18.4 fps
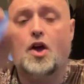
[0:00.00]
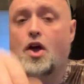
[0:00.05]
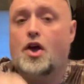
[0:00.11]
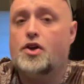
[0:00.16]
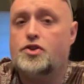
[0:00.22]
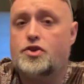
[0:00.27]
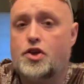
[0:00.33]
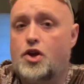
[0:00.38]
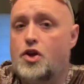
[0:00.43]

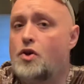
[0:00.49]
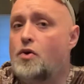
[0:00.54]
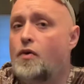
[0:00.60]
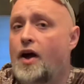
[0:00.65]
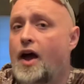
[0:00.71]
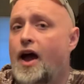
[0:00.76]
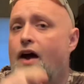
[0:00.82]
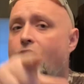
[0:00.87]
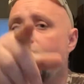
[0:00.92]
So you don't
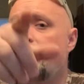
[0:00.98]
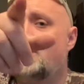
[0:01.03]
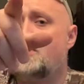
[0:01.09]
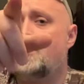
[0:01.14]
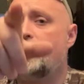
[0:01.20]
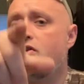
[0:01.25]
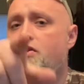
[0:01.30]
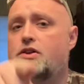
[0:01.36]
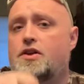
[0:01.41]
have to
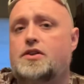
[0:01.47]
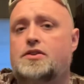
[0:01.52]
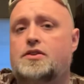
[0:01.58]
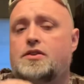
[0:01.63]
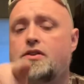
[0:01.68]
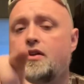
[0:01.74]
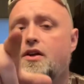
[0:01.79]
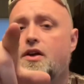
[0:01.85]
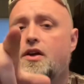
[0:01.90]

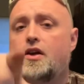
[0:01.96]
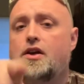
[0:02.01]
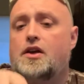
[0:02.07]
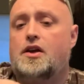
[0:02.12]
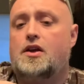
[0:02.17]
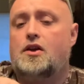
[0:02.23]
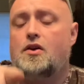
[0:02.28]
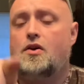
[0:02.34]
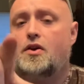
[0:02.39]
adjust,
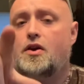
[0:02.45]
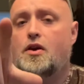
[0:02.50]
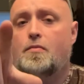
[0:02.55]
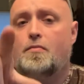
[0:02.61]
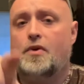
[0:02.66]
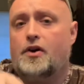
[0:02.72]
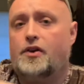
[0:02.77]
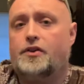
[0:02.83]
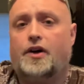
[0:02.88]
your
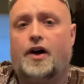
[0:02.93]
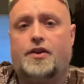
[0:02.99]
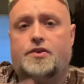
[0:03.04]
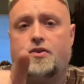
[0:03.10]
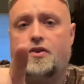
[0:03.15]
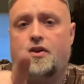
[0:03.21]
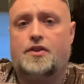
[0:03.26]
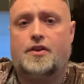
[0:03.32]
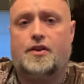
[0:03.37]
mil dots or
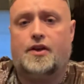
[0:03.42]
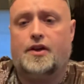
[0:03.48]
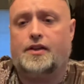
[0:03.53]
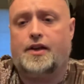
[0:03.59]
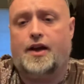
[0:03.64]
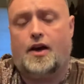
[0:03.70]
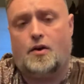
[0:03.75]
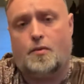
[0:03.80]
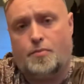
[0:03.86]
anything like
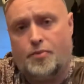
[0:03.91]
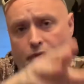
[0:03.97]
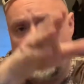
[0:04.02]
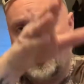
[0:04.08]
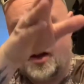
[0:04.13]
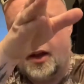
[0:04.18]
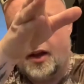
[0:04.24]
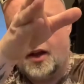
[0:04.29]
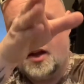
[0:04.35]
that, or
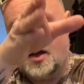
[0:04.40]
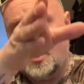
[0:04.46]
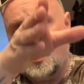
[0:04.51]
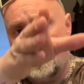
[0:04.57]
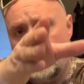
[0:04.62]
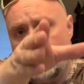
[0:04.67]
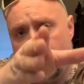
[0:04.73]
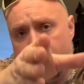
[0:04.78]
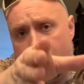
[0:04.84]
play,
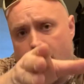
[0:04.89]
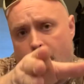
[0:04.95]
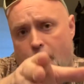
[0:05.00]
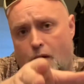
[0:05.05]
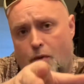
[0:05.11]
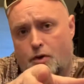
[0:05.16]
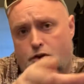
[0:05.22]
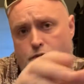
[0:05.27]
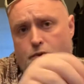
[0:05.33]
figure out
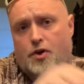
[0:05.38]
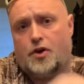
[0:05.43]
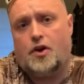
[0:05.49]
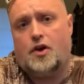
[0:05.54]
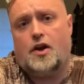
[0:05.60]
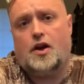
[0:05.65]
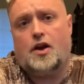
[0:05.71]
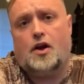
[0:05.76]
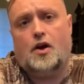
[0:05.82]
which one you
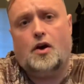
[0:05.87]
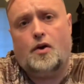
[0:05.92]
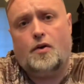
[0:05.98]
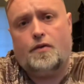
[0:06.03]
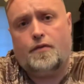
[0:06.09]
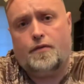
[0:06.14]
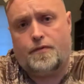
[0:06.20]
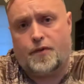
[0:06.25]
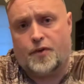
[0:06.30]
need to go
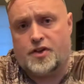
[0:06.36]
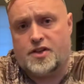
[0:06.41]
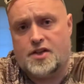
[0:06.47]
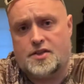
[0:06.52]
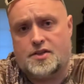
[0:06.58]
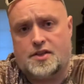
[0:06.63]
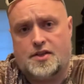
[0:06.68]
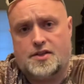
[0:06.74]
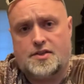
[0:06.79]
for
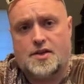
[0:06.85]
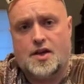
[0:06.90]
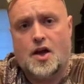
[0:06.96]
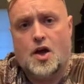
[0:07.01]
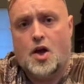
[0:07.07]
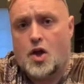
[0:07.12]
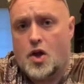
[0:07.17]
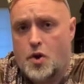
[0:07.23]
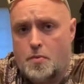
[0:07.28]
distance.
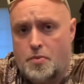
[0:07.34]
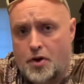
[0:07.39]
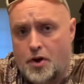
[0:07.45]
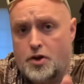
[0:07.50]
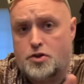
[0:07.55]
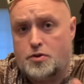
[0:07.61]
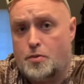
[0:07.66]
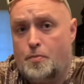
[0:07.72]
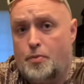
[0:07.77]
You
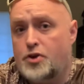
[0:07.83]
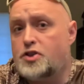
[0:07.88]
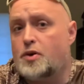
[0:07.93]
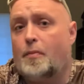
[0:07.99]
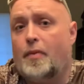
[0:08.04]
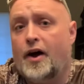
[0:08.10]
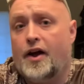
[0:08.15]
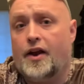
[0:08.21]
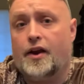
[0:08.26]
push a
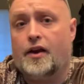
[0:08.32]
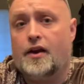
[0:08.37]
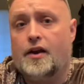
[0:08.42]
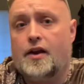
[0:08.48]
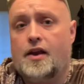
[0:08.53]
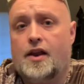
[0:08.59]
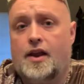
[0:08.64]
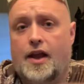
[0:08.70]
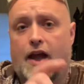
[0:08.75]
button
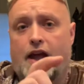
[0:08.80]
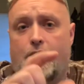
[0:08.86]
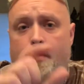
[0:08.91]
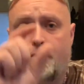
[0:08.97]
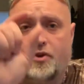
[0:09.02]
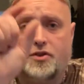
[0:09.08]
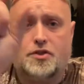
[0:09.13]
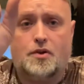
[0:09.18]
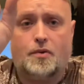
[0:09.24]
and it
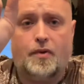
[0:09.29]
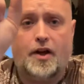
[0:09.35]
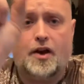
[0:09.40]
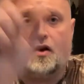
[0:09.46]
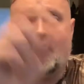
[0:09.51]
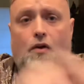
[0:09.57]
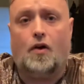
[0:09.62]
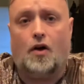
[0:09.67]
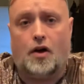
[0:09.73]
puts the
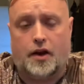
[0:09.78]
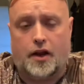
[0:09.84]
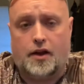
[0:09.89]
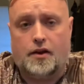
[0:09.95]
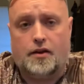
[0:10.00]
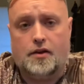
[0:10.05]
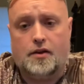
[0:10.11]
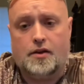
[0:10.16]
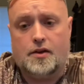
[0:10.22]
reticle on it.
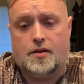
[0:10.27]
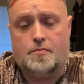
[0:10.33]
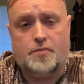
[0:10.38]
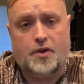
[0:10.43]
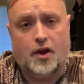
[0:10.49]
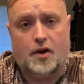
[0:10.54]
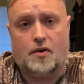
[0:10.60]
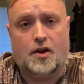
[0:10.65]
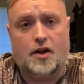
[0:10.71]

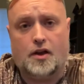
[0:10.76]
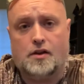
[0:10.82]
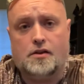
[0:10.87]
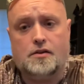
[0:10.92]
Period.